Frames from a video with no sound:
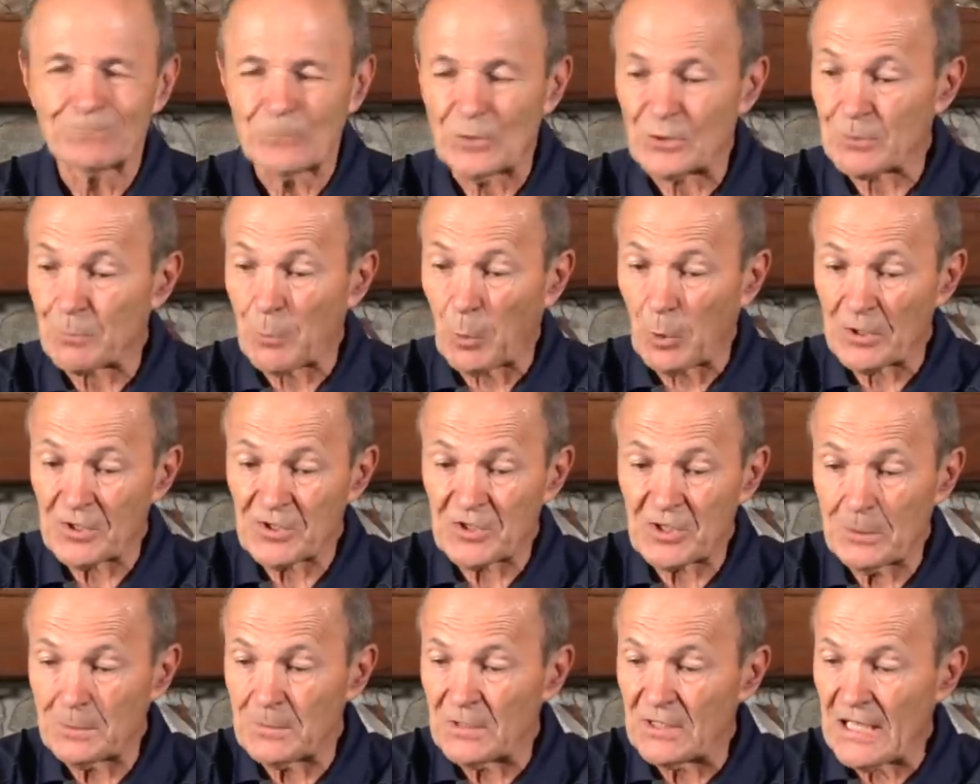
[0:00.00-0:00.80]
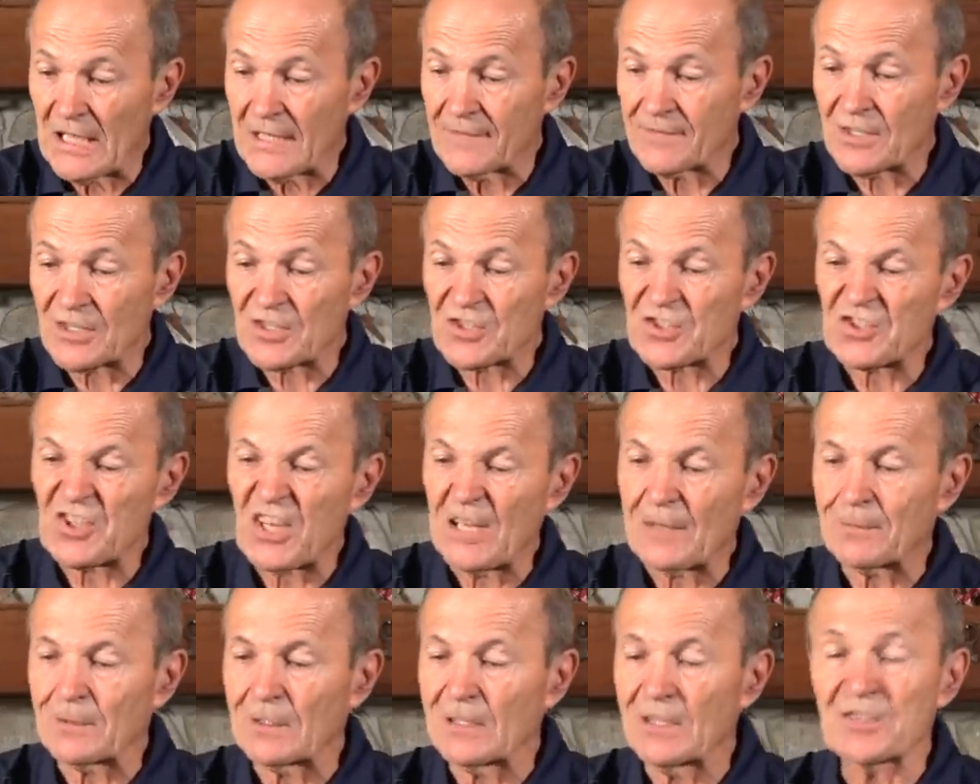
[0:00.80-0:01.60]
The sport of scuba diving is
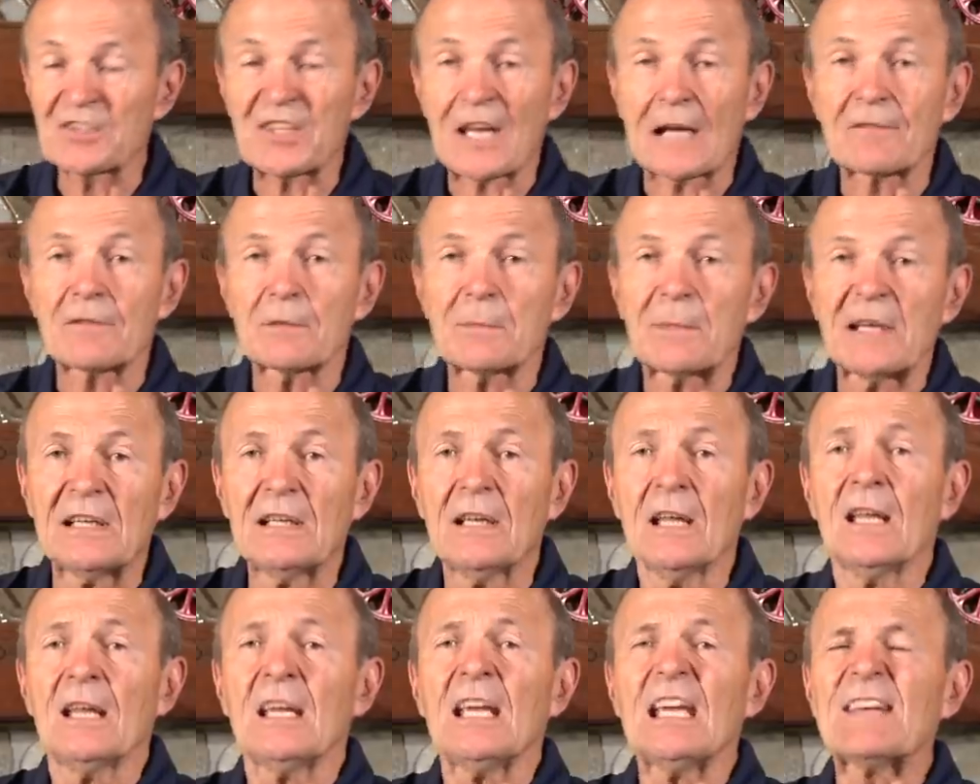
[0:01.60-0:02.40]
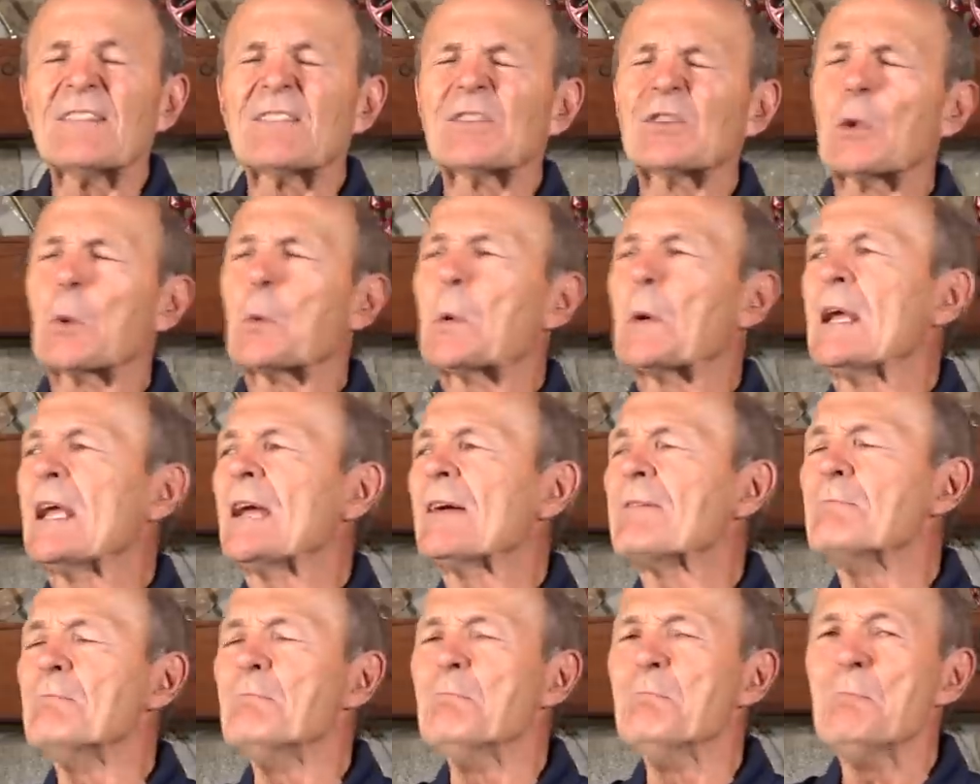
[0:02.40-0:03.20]
safer than it's ever been, even though we
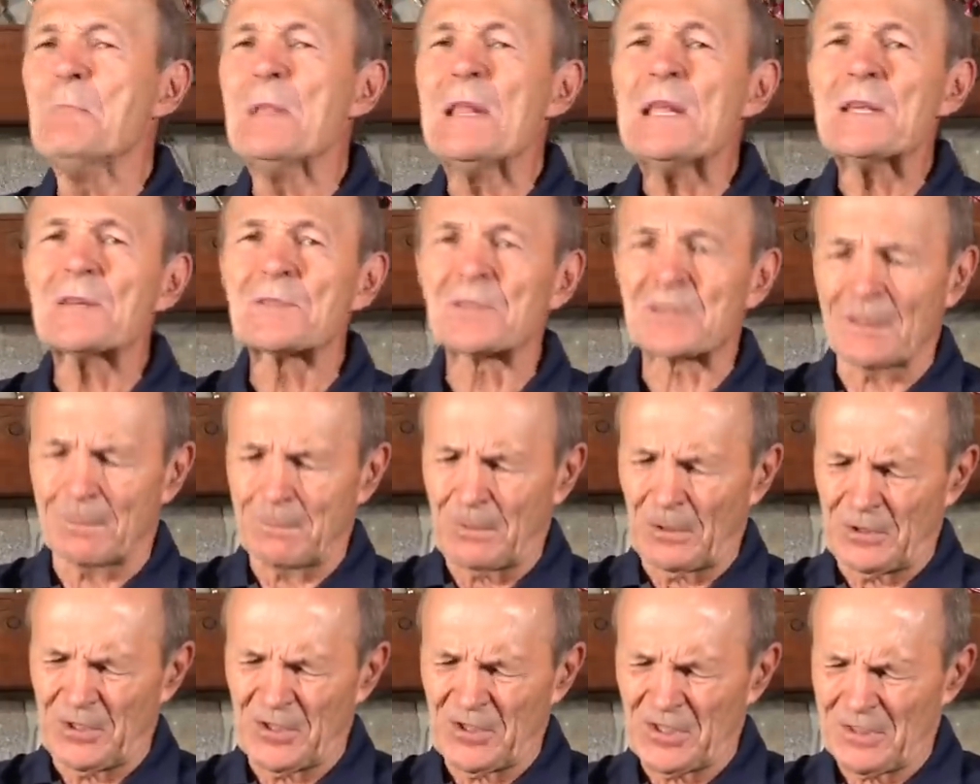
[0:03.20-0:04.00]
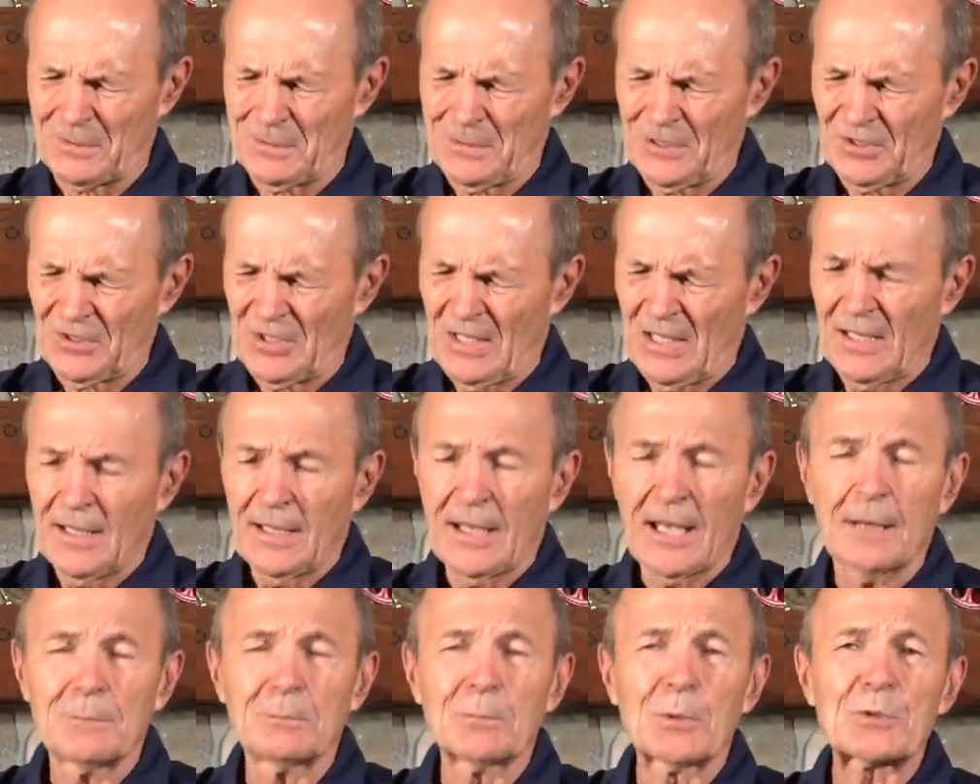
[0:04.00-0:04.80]
have millions of participants.
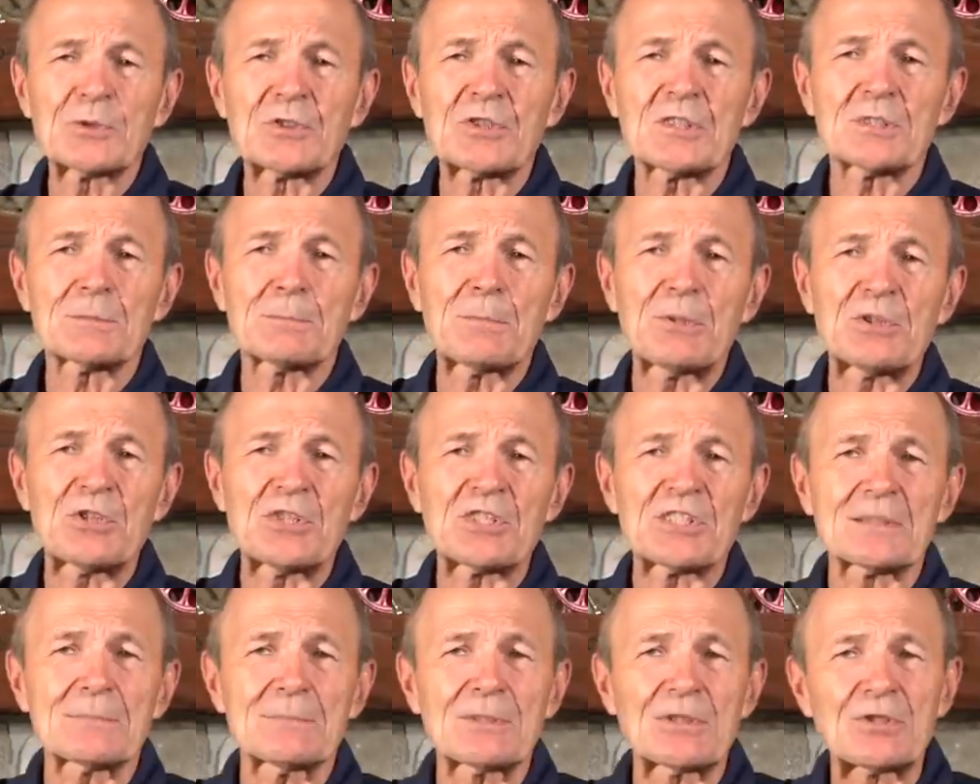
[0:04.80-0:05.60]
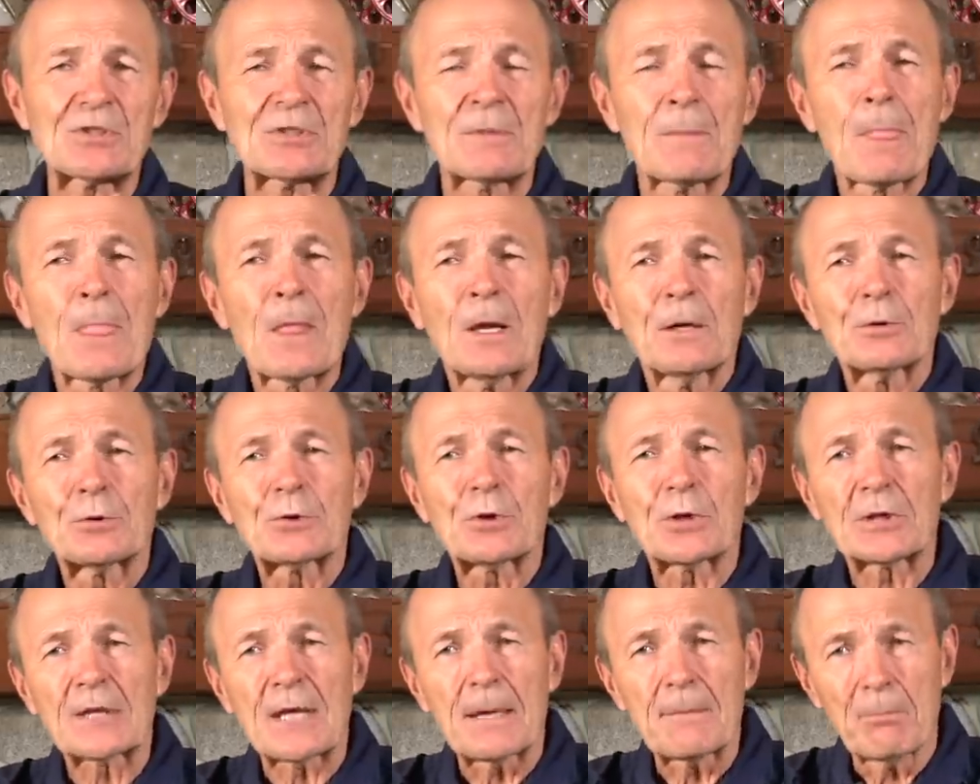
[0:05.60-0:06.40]
And most of those participants
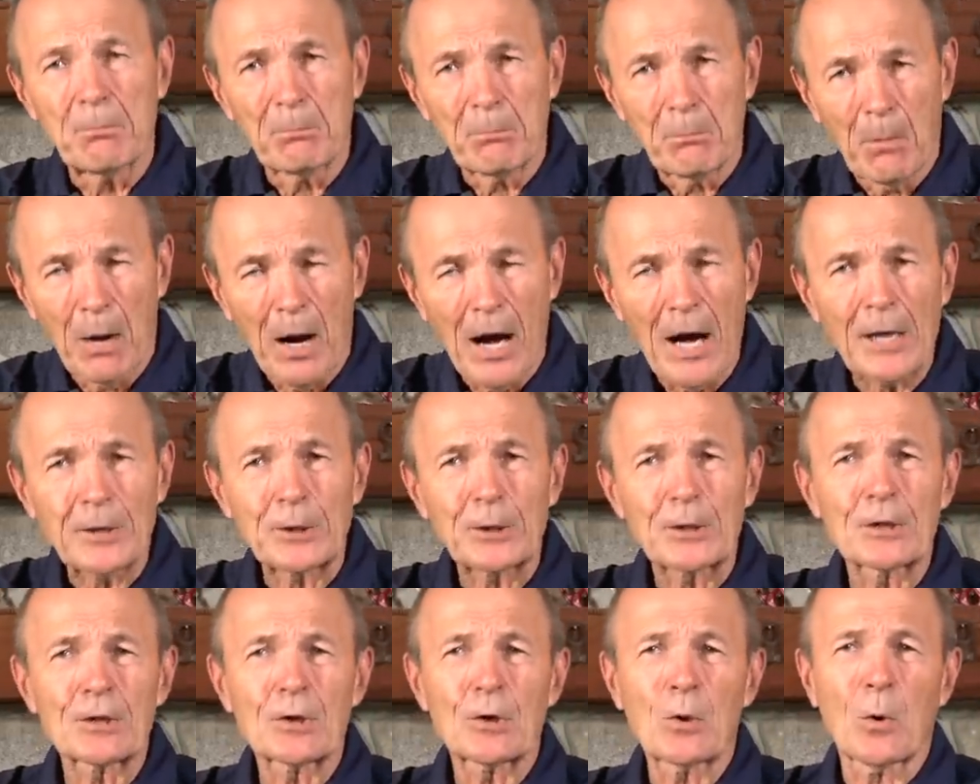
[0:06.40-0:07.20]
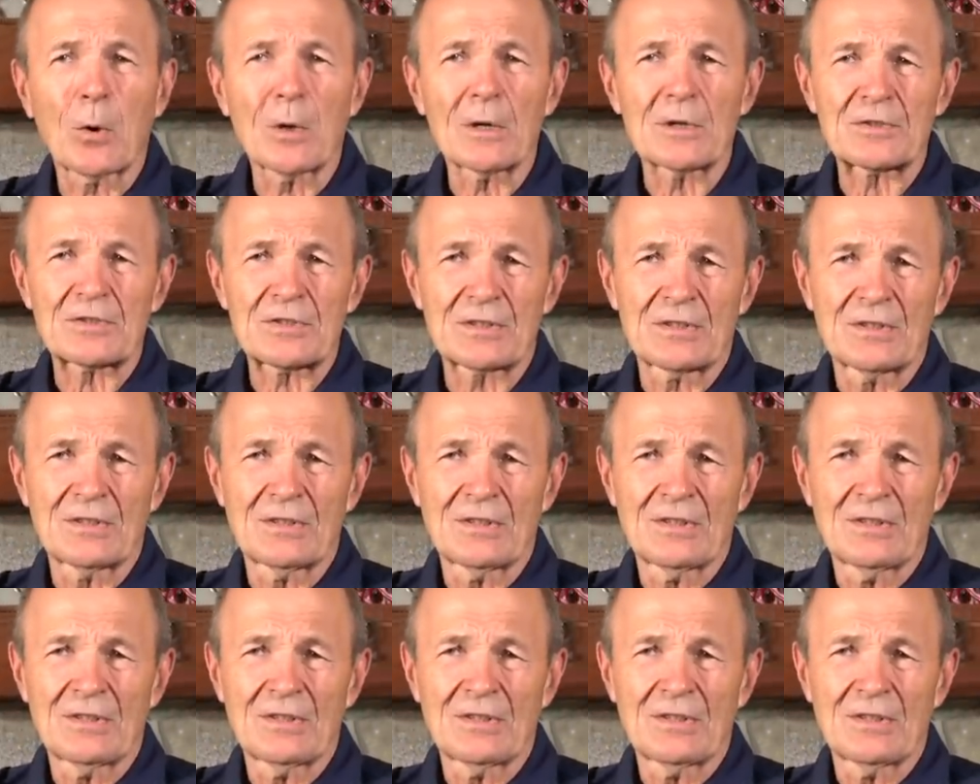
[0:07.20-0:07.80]
took a modern course.